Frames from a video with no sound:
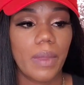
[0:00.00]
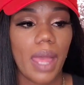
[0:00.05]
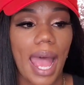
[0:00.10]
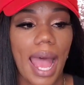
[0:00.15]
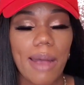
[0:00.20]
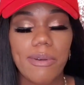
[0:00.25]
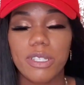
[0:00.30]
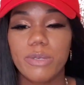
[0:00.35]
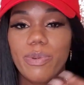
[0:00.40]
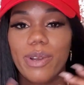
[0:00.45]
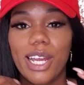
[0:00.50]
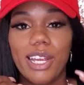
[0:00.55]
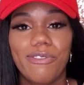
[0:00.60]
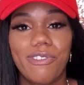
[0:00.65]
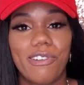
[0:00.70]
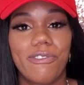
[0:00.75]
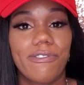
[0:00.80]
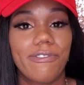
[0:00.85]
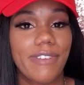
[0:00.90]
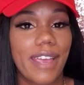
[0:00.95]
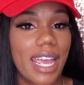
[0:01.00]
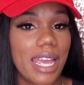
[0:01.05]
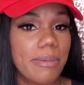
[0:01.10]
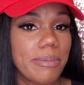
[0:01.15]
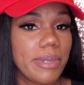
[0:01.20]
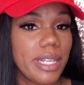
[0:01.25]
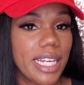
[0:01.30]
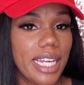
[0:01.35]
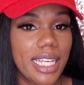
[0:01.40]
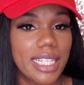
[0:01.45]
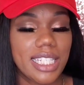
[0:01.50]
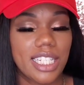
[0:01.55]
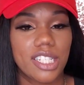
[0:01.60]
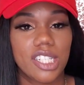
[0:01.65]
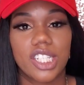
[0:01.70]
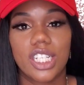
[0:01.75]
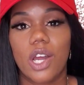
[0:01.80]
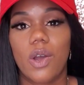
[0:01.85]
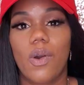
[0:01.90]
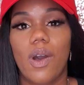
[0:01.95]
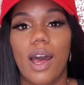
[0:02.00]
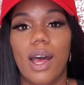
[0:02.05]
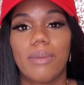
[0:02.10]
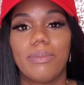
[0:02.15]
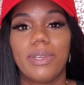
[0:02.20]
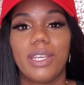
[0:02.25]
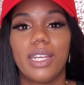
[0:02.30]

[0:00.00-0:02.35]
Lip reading: I was praying for family to show up.